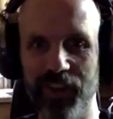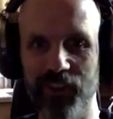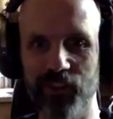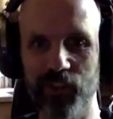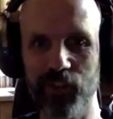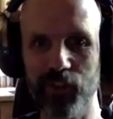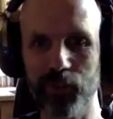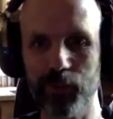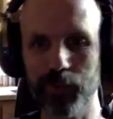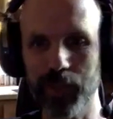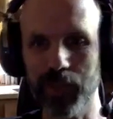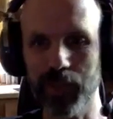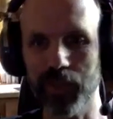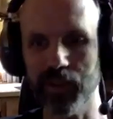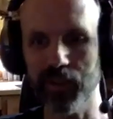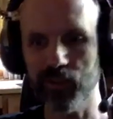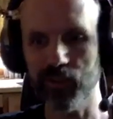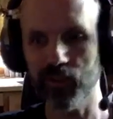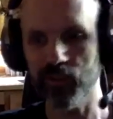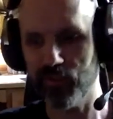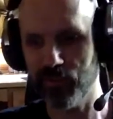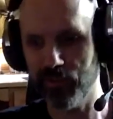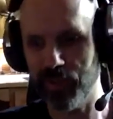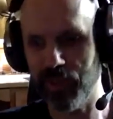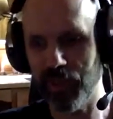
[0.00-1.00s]
Just
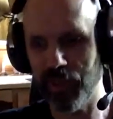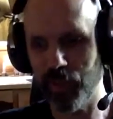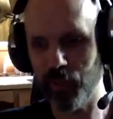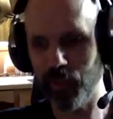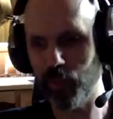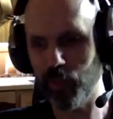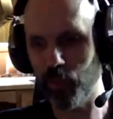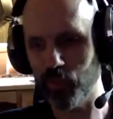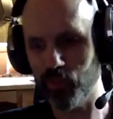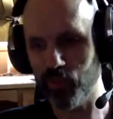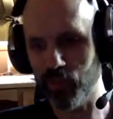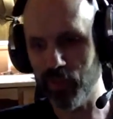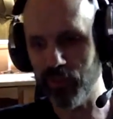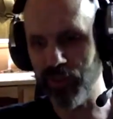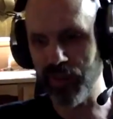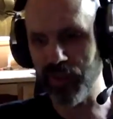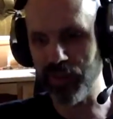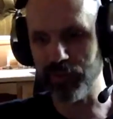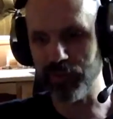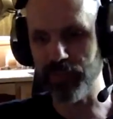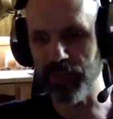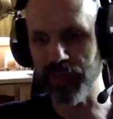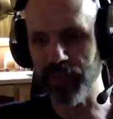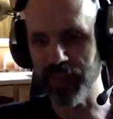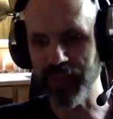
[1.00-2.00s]
because, you know, it was a lot
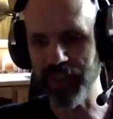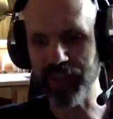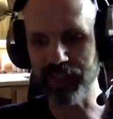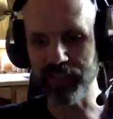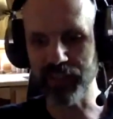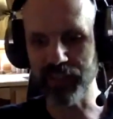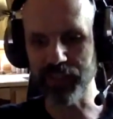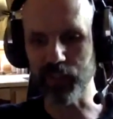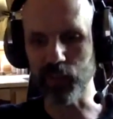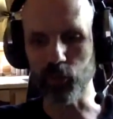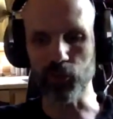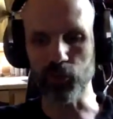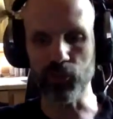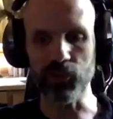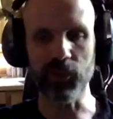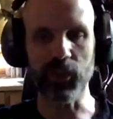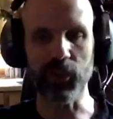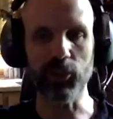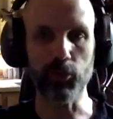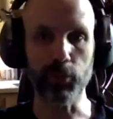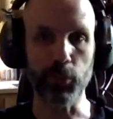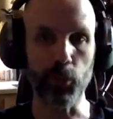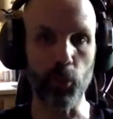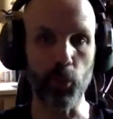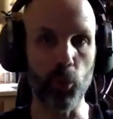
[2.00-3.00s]
of fun having those
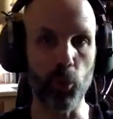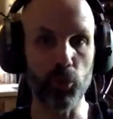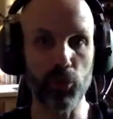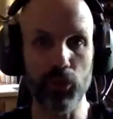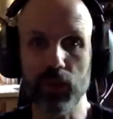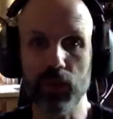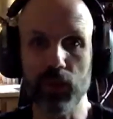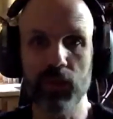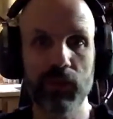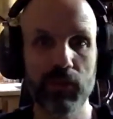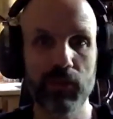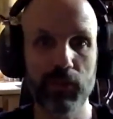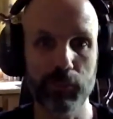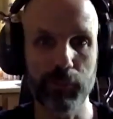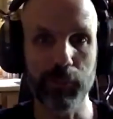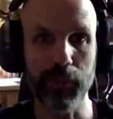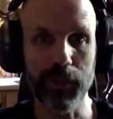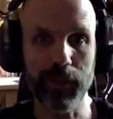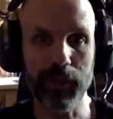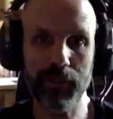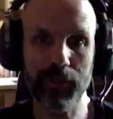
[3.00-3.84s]
dice pools. But